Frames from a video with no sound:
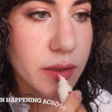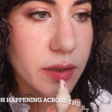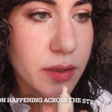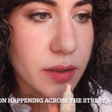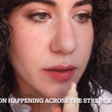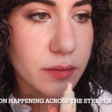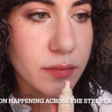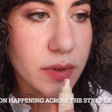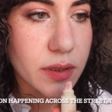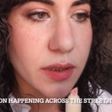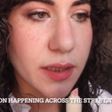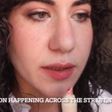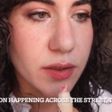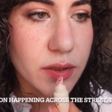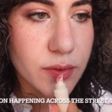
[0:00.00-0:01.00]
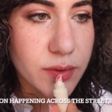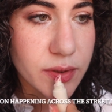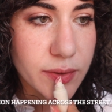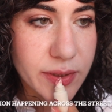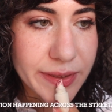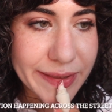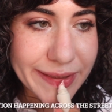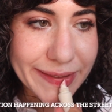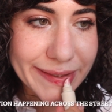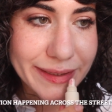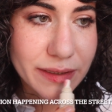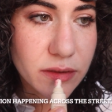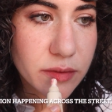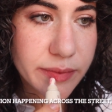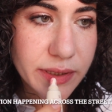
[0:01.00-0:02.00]
And you only really need a
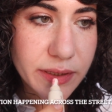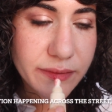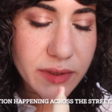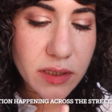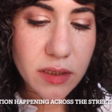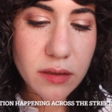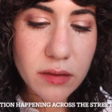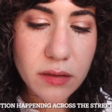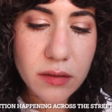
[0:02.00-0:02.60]
little bit of it.